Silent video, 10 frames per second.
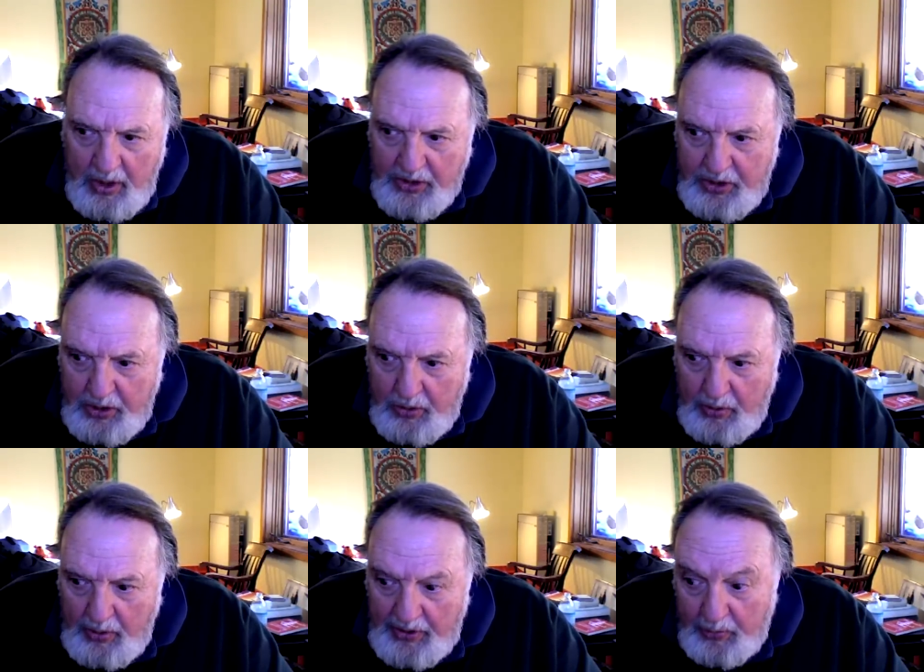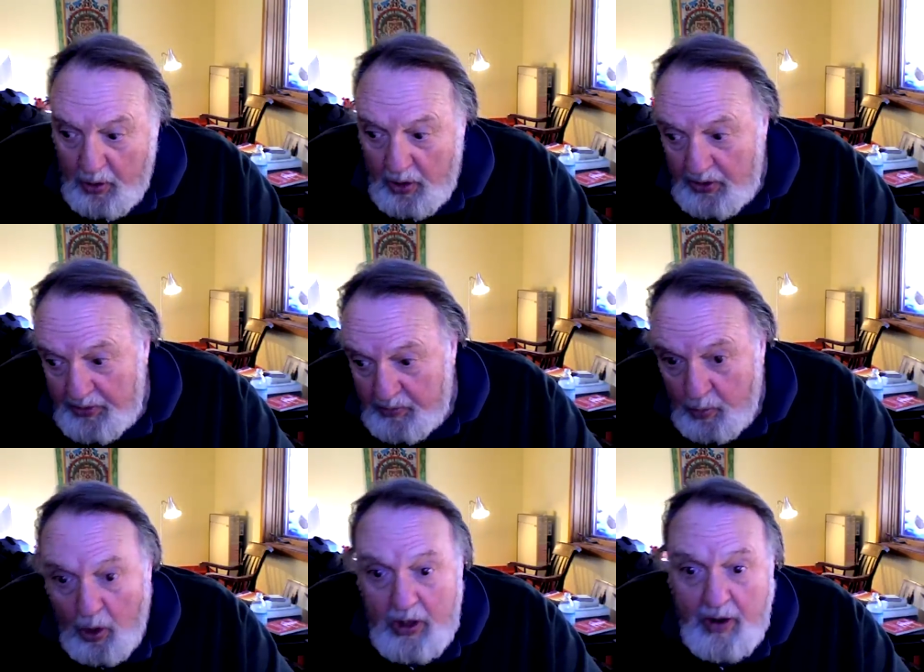to, in the world of
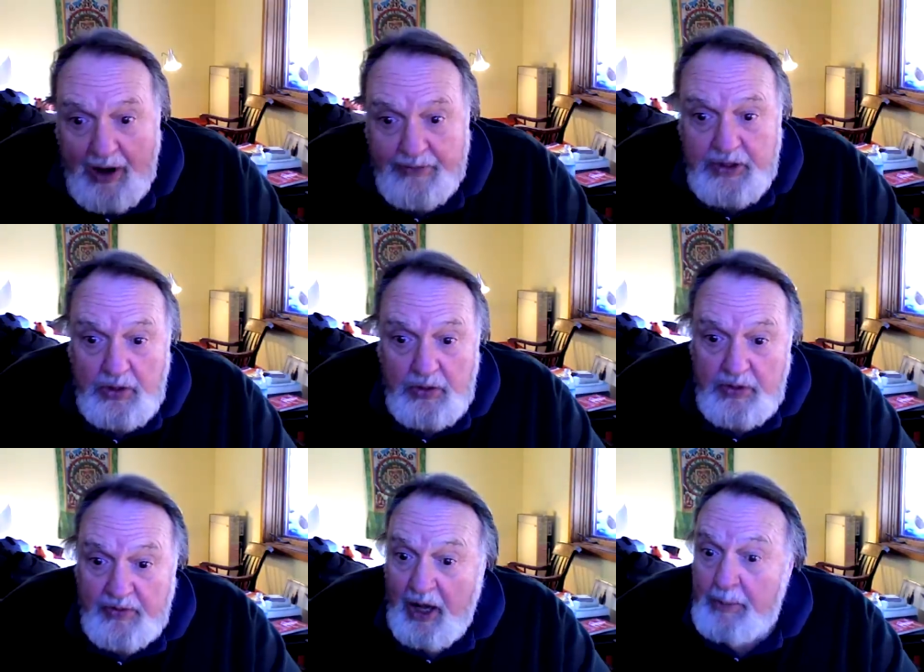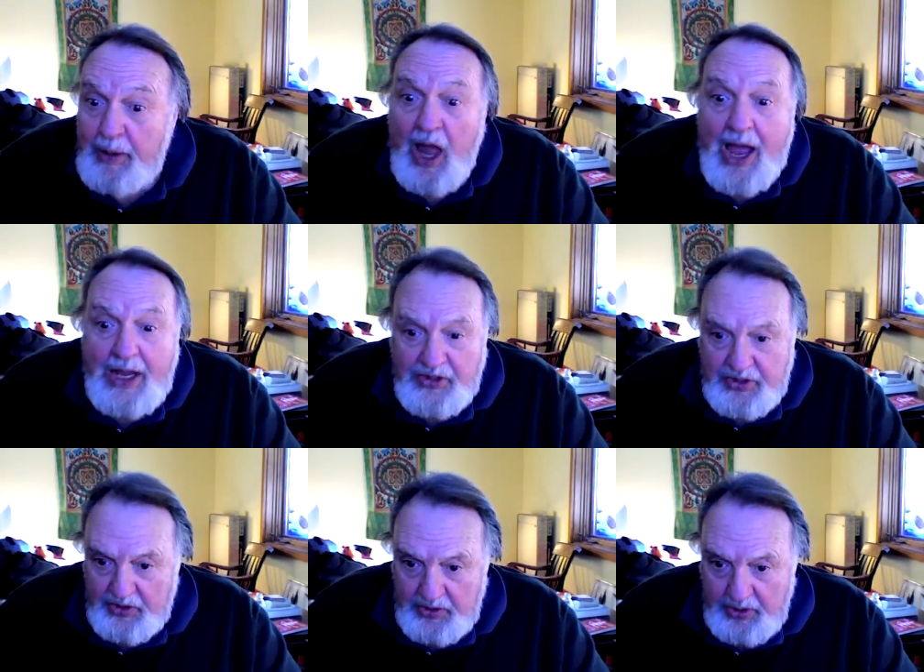Warcraft, to develop
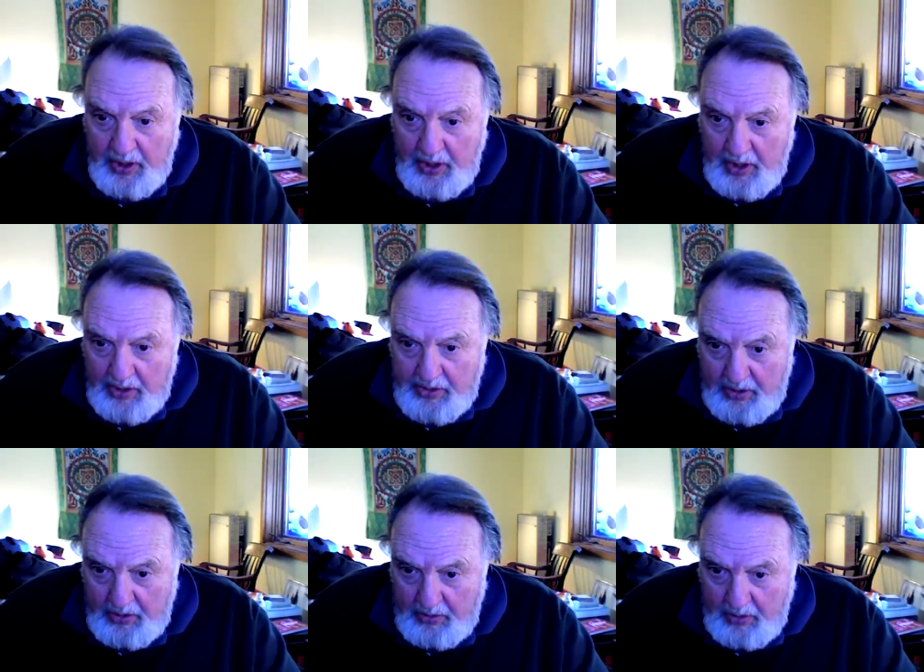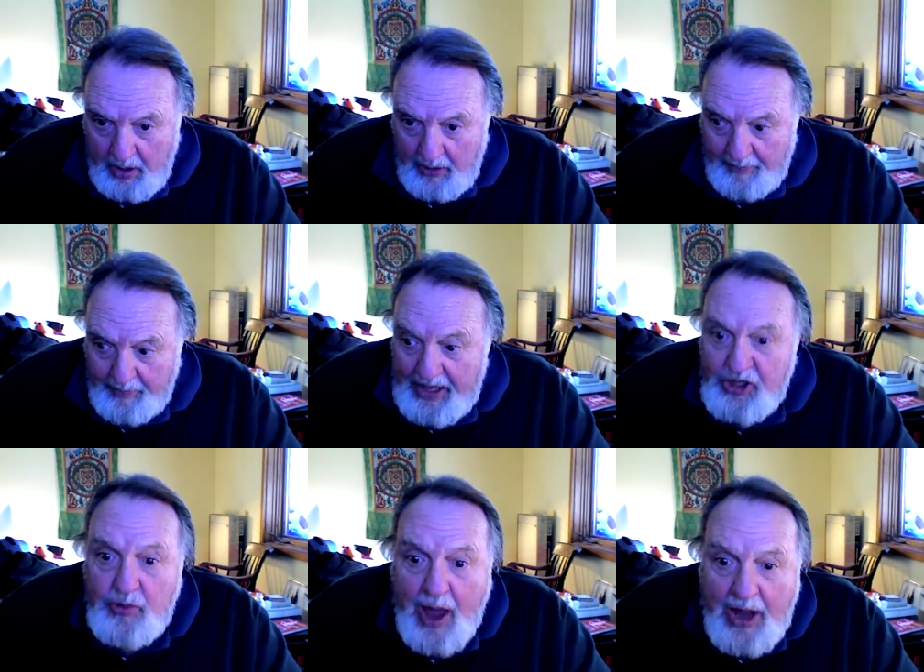alliances, to uh, make
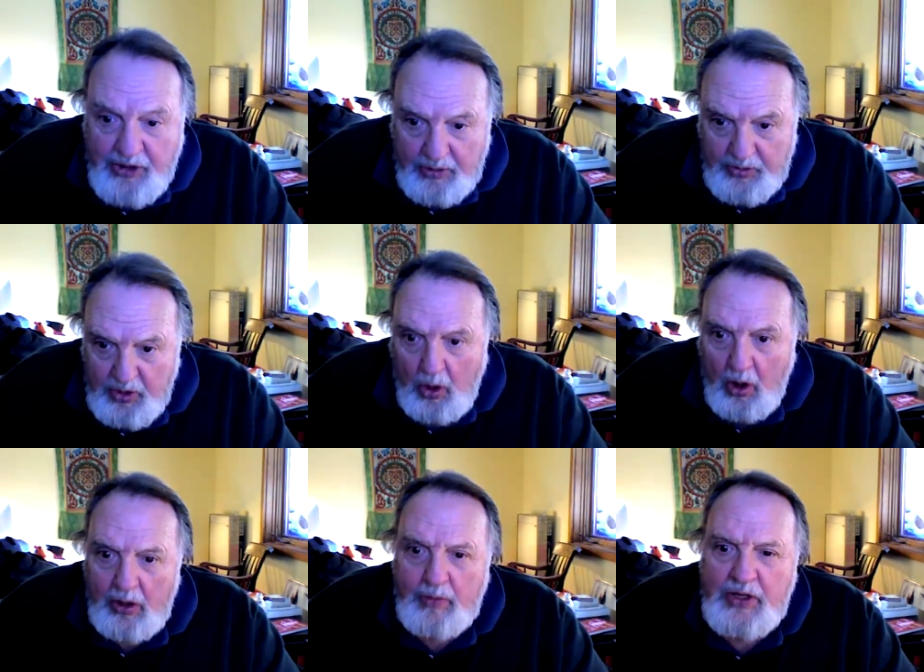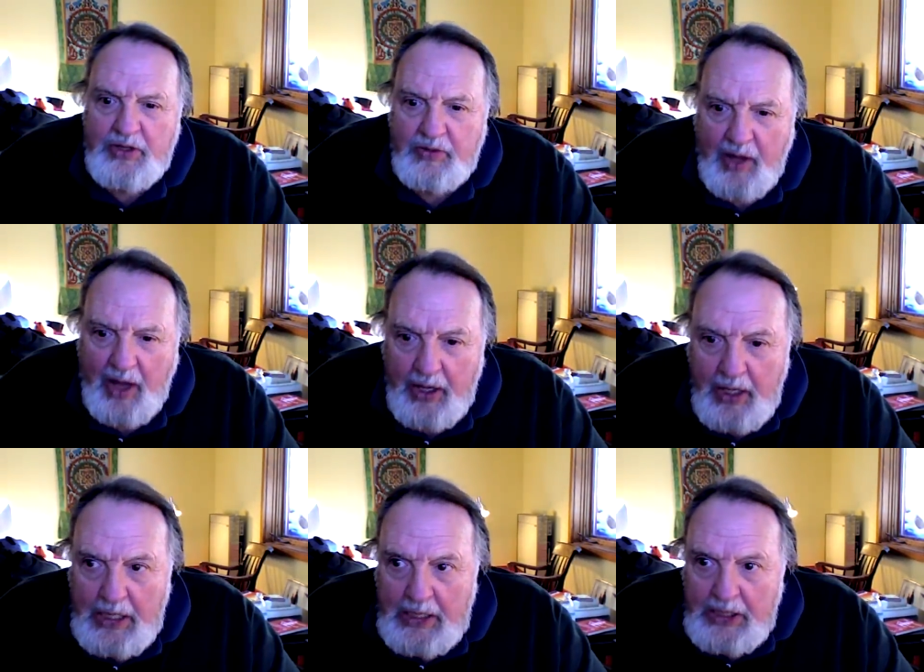stratagems, all the rest of that.
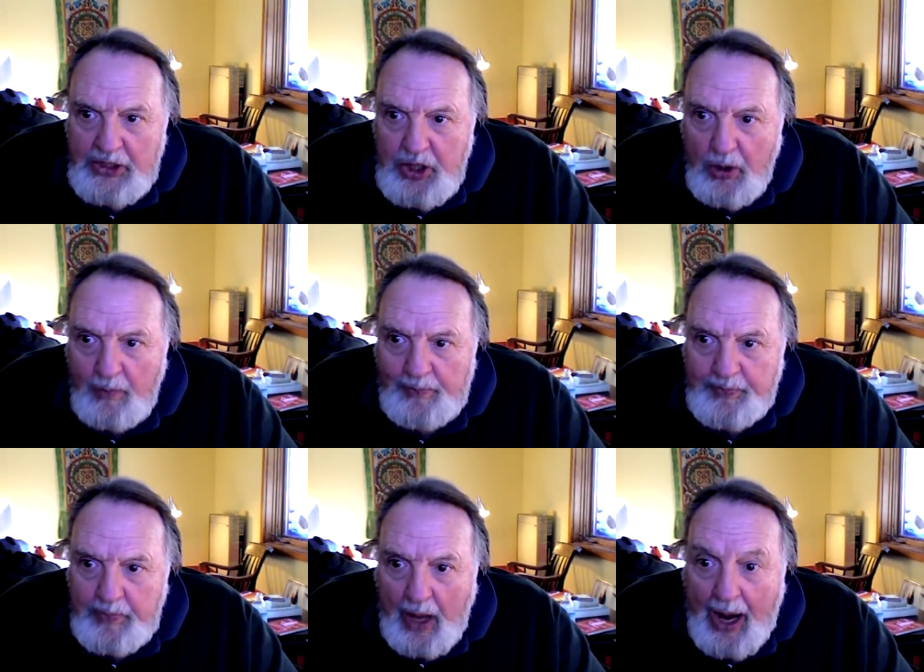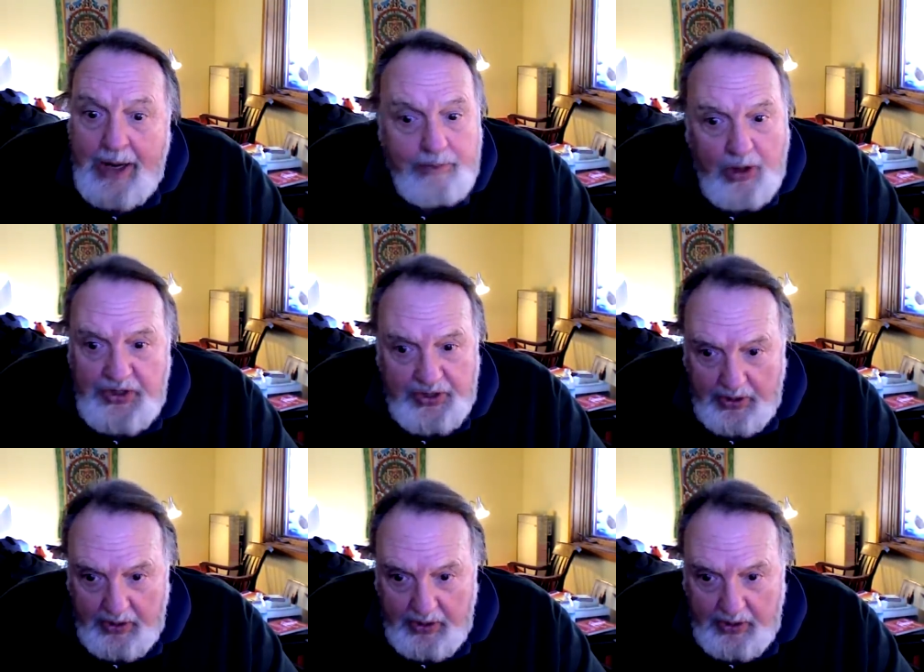So I embrace it.